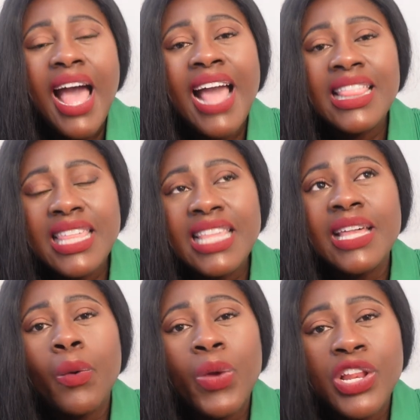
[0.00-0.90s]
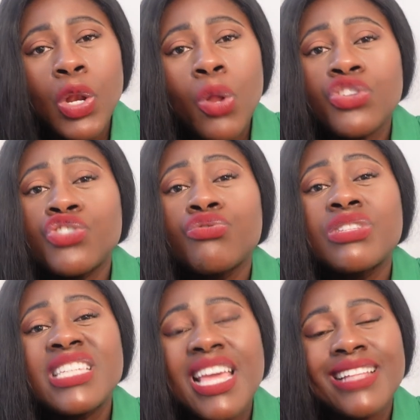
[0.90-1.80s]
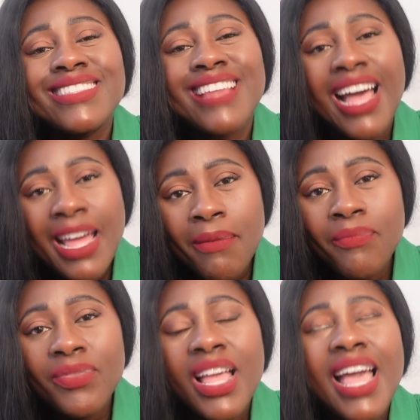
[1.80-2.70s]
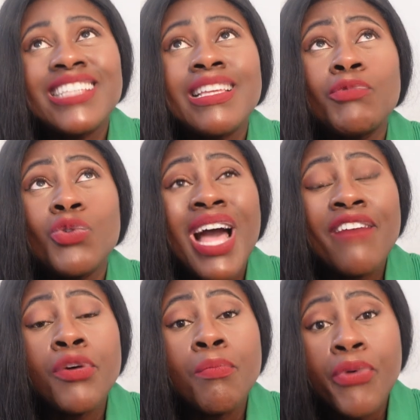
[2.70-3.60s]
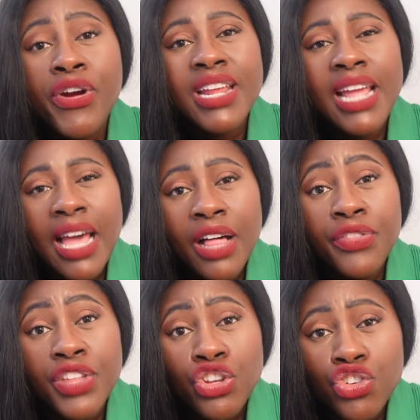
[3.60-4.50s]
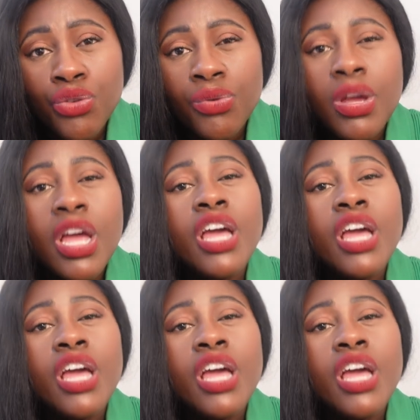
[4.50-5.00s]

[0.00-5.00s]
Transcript: I think that weight loss should take time, except you have a burning health issue.